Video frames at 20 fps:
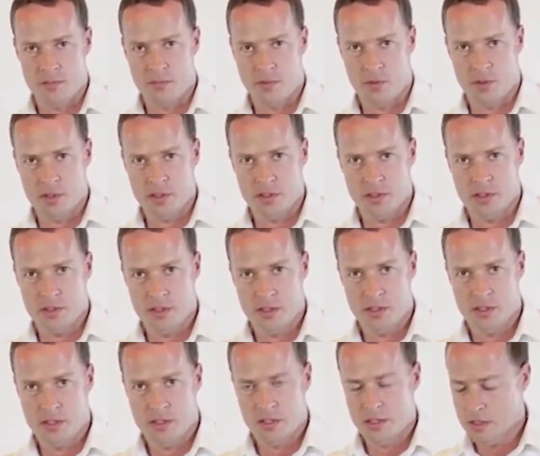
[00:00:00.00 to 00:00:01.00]
point.
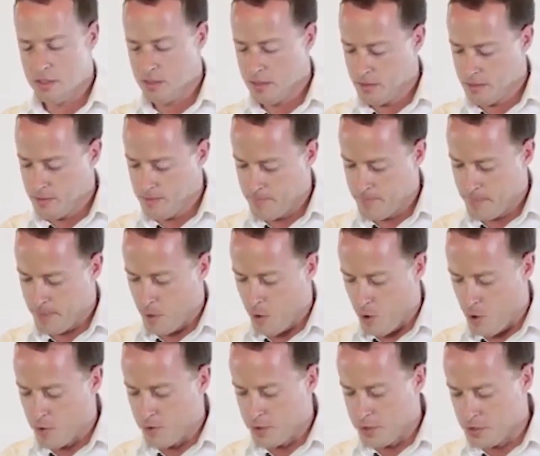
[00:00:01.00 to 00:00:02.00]

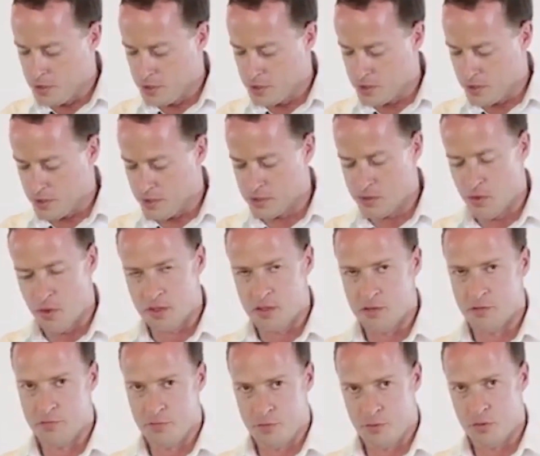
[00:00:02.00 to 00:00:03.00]
Orange is like your
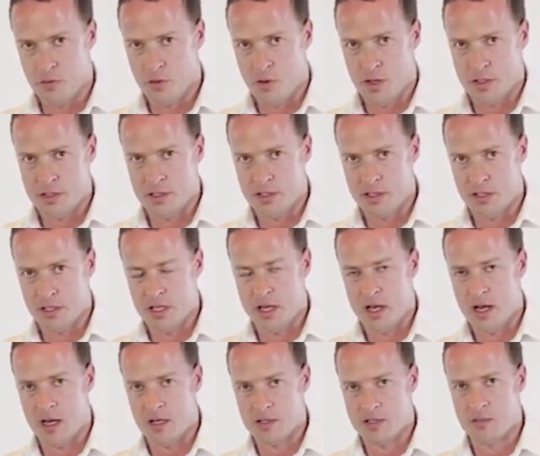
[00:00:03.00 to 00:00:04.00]
fuel light in your
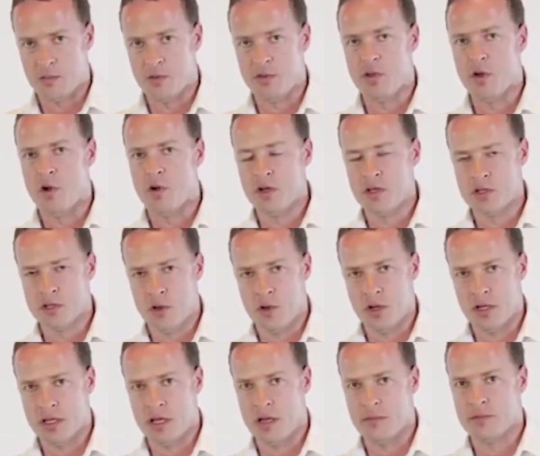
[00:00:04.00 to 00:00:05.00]
car. So when the orange
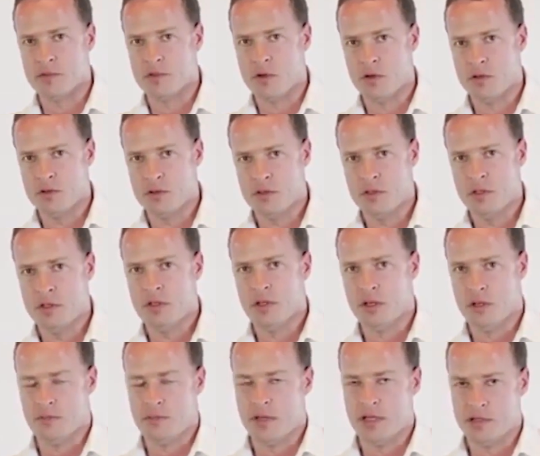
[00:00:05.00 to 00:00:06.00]
light comes on,
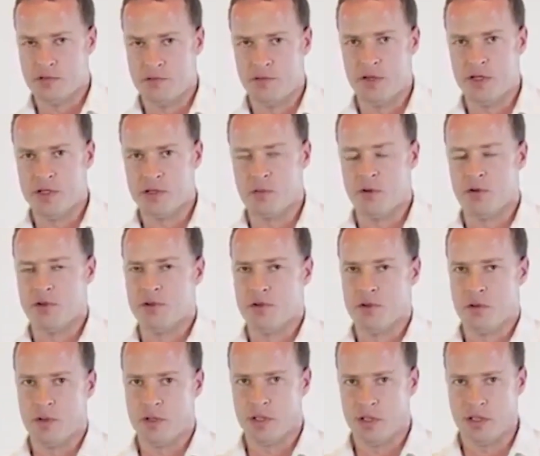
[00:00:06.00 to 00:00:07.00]
It means finish what you're
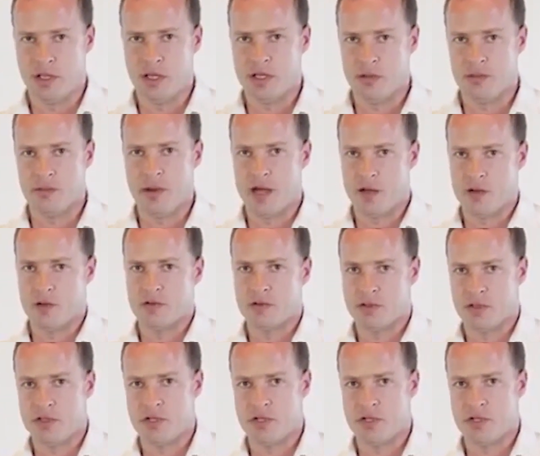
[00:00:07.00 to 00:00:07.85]
doing and get it back on to